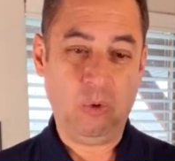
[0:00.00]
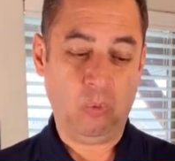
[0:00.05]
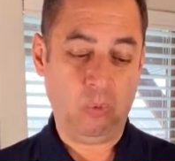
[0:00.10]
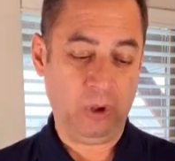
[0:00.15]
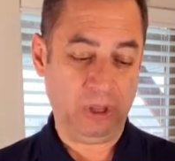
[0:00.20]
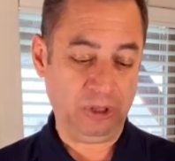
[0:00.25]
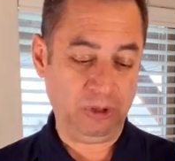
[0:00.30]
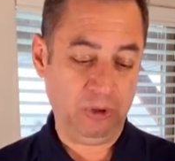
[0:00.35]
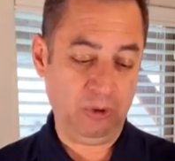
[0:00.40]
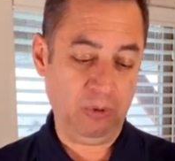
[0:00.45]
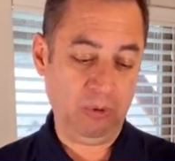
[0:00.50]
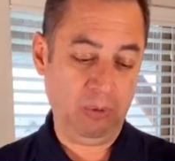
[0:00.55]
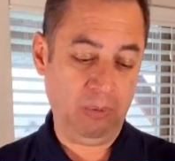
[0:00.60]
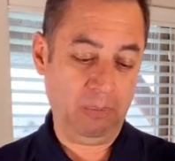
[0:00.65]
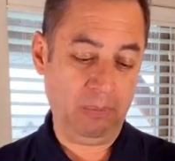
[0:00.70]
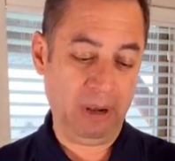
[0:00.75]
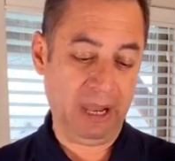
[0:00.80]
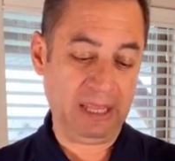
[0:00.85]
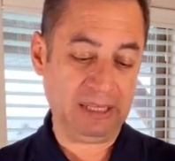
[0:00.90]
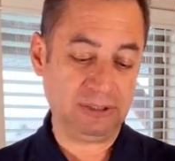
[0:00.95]
when you
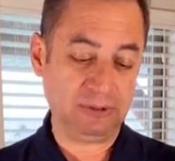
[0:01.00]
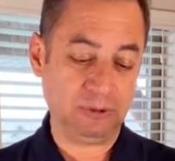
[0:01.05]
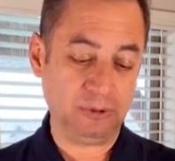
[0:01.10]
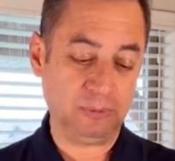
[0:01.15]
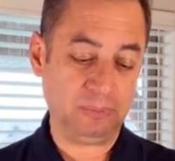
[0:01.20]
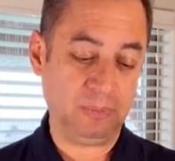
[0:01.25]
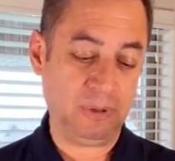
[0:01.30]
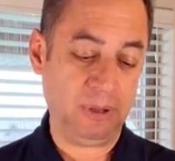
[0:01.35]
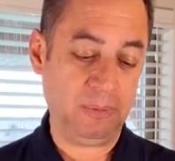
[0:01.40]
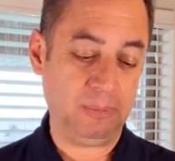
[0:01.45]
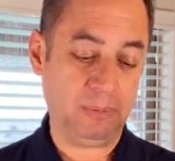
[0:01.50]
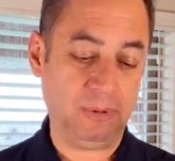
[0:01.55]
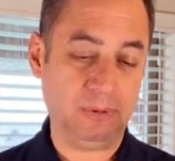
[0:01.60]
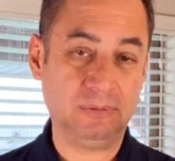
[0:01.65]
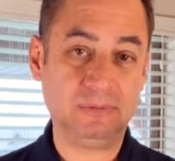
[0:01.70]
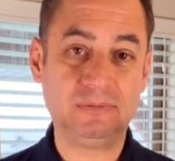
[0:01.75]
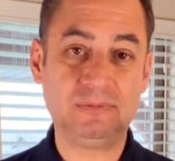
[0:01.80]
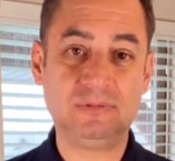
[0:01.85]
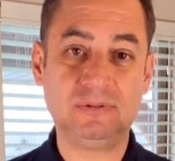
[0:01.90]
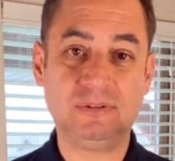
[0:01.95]
bless good
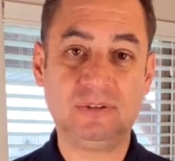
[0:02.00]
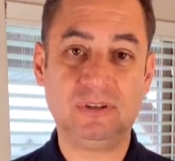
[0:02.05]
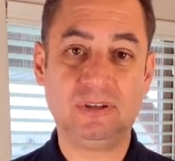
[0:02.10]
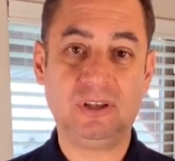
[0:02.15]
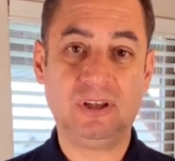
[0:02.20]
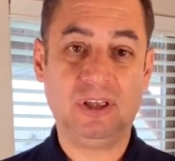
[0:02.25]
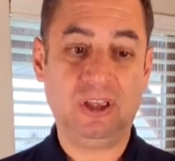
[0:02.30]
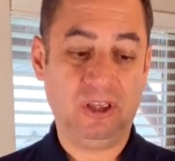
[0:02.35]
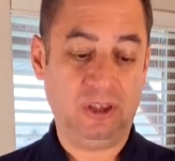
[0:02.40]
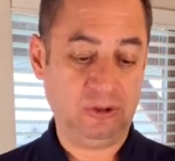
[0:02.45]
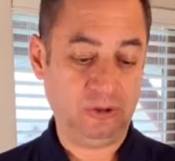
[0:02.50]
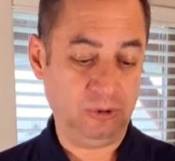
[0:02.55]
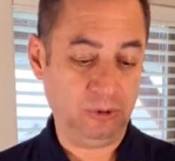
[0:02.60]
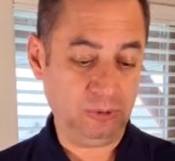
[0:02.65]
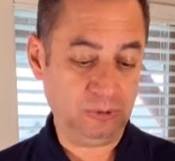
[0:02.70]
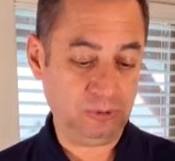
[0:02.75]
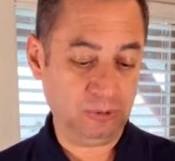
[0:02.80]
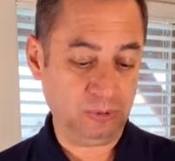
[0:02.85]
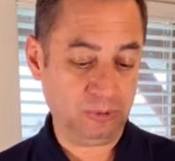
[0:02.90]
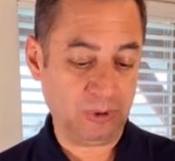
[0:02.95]
people, you
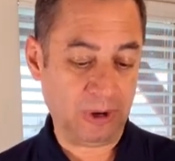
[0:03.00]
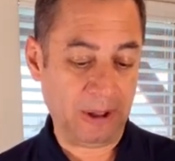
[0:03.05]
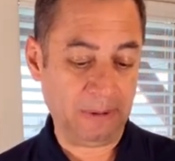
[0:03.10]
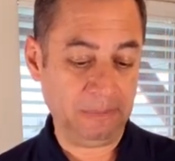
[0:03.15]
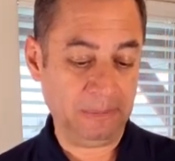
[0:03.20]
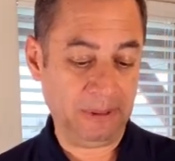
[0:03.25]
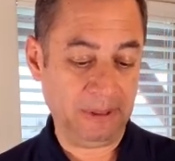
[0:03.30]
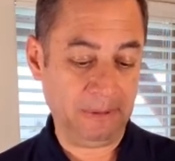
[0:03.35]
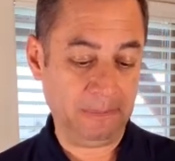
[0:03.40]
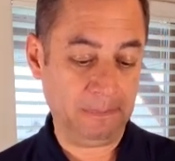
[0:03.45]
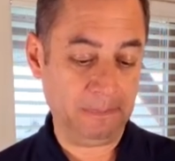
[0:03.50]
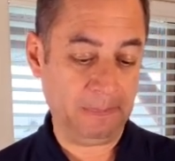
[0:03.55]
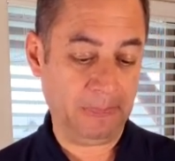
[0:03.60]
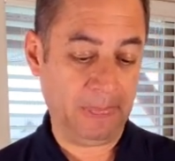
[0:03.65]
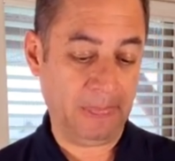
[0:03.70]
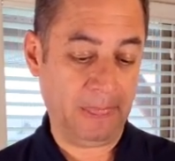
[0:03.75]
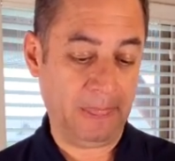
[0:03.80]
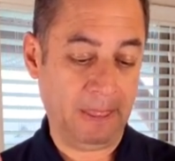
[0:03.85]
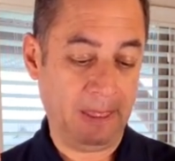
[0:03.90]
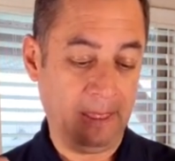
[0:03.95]
surround them
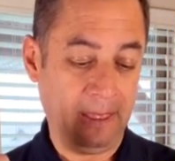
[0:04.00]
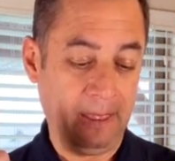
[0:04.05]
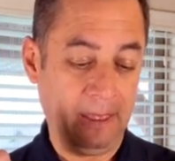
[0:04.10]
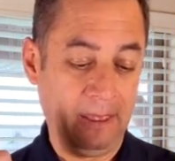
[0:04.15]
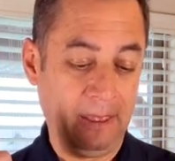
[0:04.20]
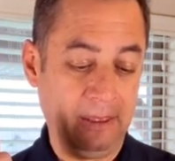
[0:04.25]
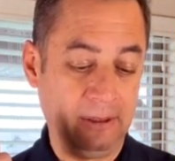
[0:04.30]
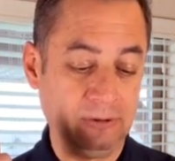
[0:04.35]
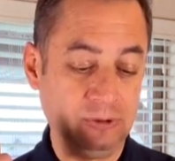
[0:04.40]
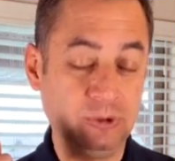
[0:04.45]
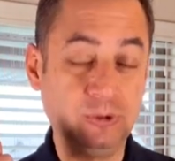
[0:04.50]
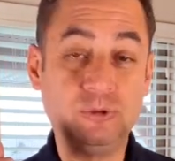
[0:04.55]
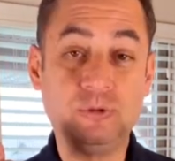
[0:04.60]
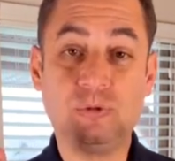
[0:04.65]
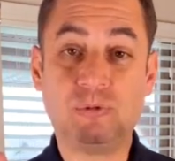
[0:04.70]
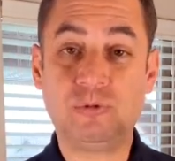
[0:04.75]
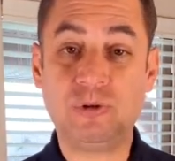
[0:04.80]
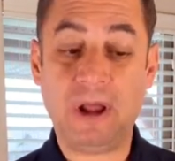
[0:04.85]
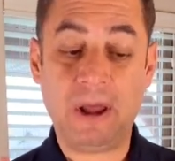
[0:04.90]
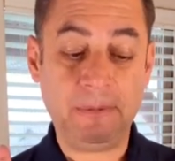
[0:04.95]

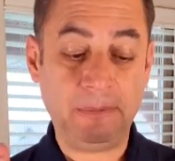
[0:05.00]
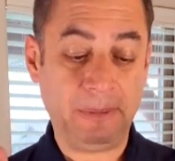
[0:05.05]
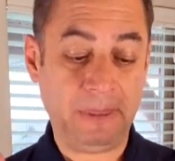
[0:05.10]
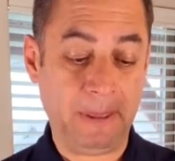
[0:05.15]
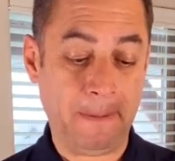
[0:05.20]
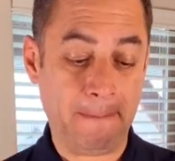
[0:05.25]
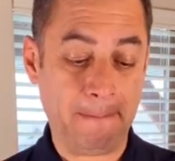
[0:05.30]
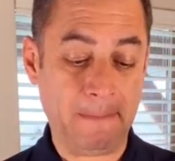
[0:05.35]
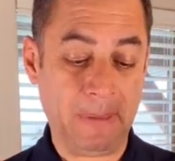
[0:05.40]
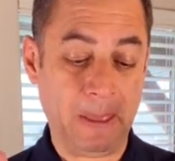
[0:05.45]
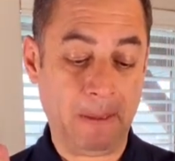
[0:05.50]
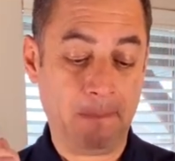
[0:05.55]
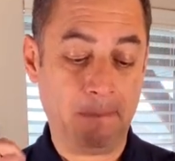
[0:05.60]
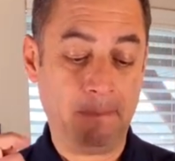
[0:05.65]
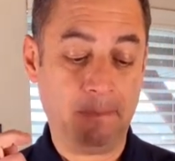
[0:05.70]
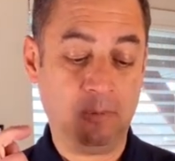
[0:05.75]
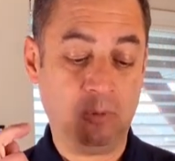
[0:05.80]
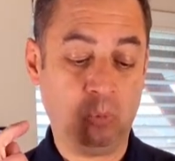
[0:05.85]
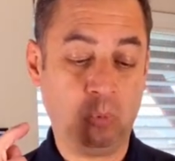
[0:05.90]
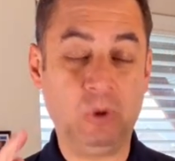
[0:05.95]

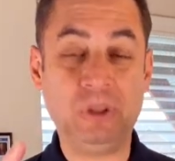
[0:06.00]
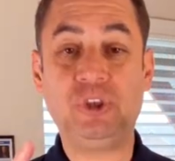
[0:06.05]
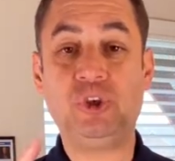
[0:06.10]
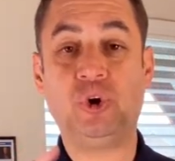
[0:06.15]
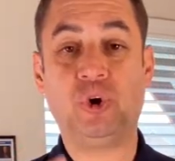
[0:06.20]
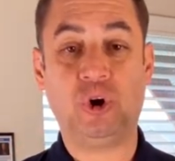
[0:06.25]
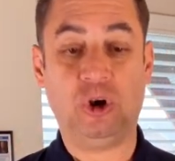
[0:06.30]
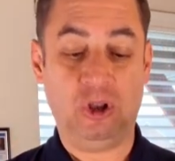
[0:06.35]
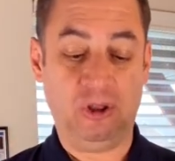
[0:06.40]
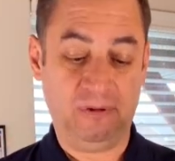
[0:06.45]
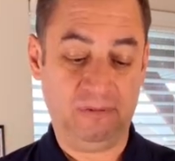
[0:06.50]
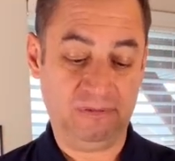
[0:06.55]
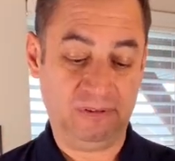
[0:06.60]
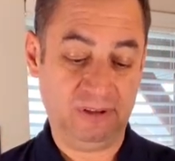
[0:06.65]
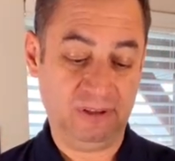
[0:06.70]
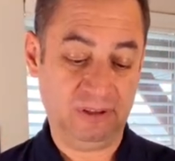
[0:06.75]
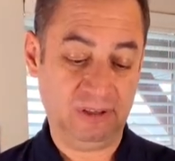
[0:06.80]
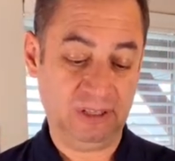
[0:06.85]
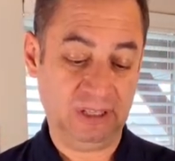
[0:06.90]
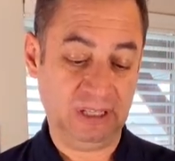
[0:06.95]
with your love,
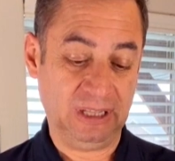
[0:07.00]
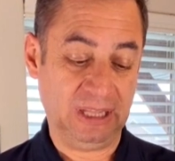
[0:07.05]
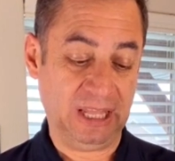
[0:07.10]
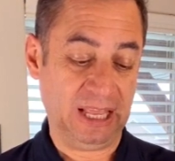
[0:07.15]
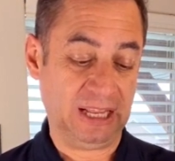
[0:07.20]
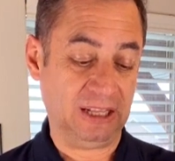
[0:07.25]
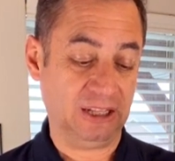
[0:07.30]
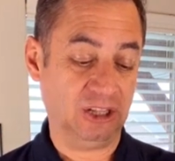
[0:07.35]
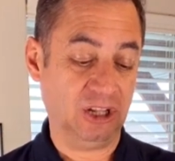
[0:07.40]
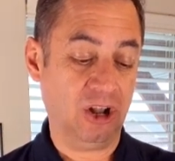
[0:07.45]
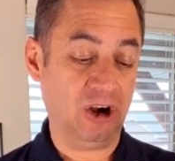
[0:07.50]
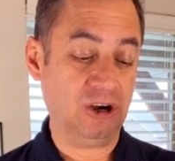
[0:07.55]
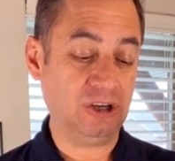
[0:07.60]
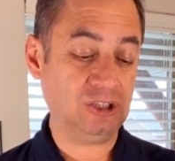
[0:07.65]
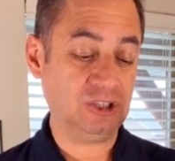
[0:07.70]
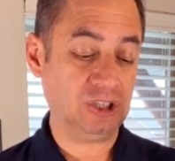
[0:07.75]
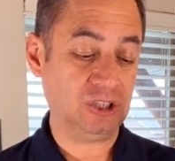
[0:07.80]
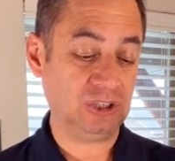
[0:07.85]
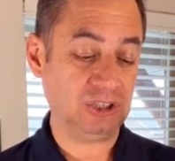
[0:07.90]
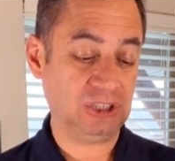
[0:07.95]
like a
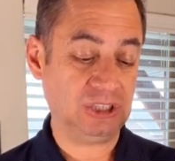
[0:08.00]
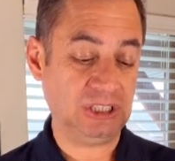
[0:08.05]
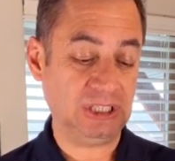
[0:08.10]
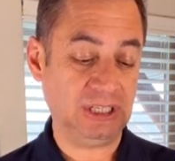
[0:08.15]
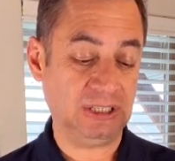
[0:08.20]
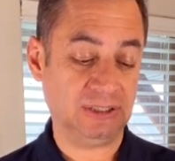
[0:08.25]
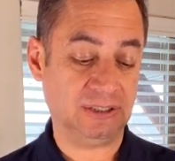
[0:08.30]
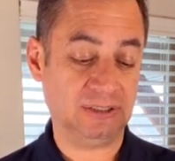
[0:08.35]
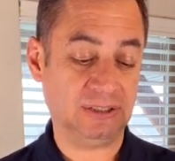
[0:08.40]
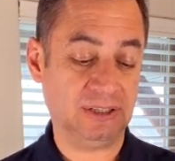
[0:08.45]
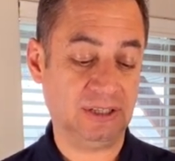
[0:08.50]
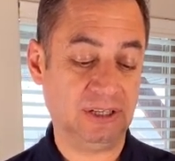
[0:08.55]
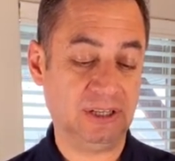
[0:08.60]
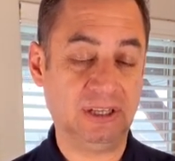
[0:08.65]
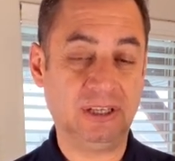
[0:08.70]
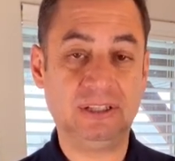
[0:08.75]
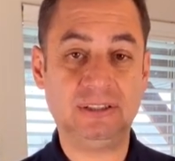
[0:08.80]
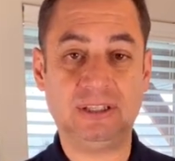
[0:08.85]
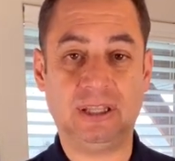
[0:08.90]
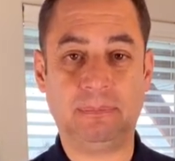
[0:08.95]
large shield
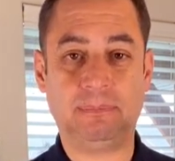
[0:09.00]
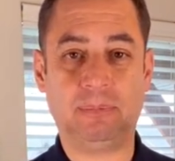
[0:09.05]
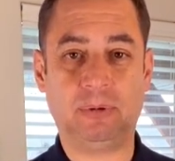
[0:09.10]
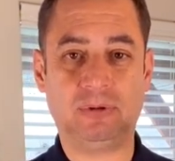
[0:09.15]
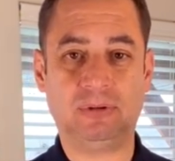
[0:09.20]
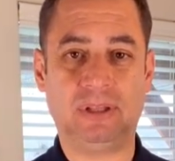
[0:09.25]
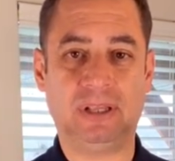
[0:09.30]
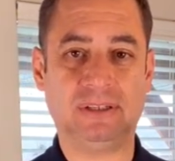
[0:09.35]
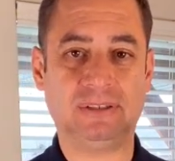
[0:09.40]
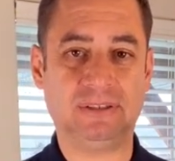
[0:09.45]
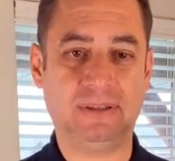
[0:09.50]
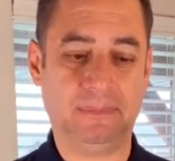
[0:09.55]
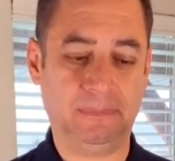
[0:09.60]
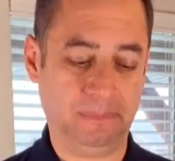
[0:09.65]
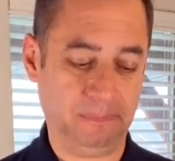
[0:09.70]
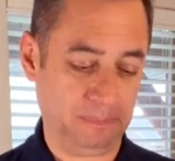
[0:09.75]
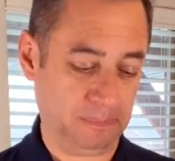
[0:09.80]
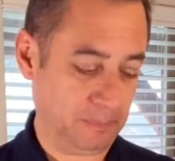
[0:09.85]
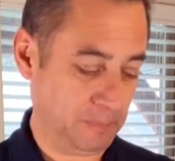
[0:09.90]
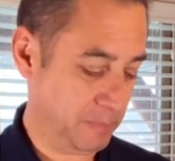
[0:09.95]
that protects
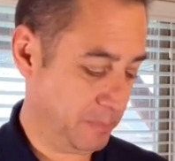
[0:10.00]
them.